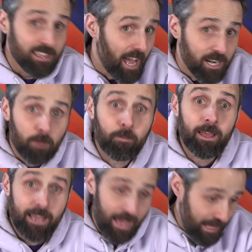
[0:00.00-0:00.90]
line up
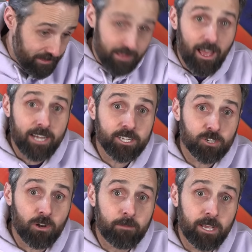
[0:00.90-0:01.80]
at the line of
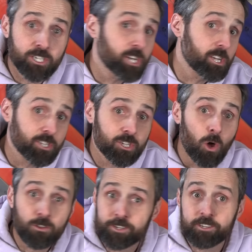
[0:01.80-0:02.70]
scrimmage and
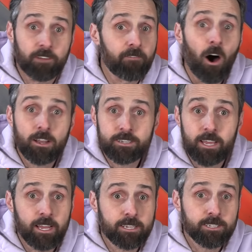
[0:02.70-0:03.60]
assault Stephon
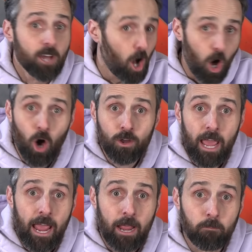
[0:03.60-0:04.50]
Diggs all
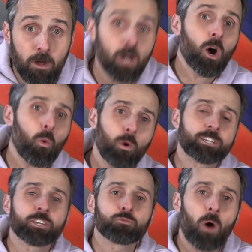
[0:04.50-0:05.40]
game.
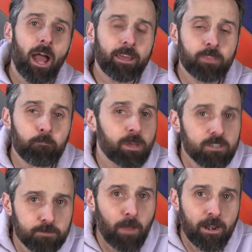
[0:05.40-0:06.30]
Which is why the
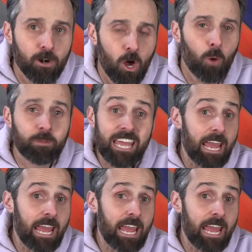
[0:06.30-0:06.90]
Bills better hope